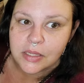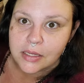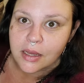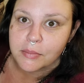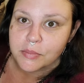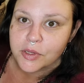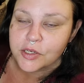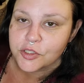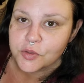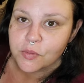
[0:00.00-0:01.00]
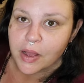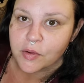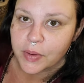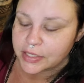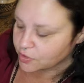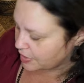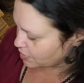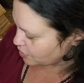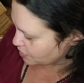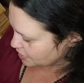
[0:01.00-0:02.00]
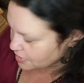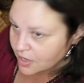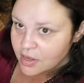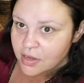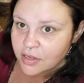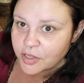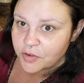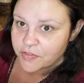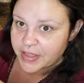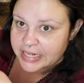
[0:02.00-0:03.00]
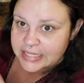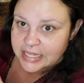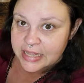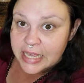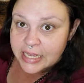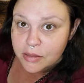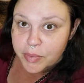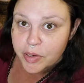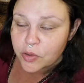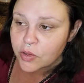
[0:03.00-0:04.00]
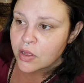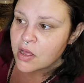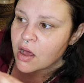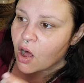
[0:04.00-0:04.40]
like I'm gonna do it right away. So I don't do this, you know, fancy thing in the middle.